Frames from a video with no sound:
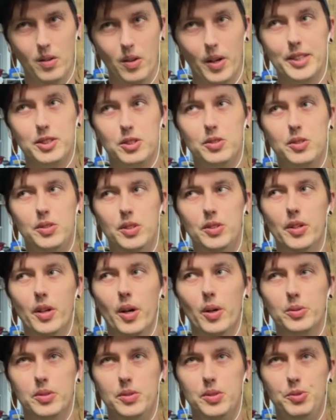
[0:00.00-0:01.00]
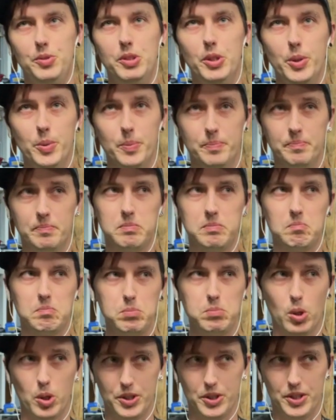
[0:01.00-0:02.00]
like you know, you
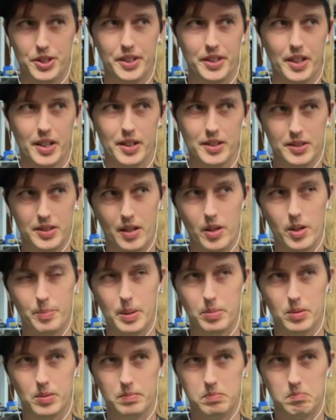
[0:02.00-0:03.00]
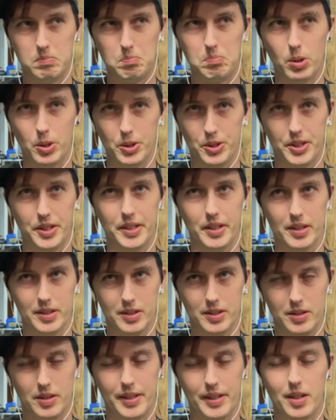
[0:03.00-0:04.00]
pushing us and other people pushing
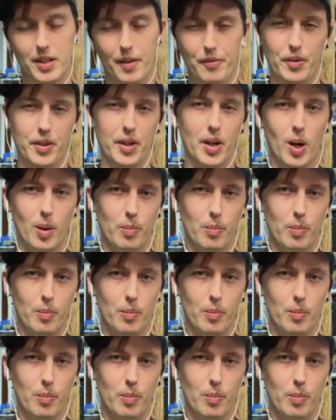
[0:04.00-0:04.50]
us like definitely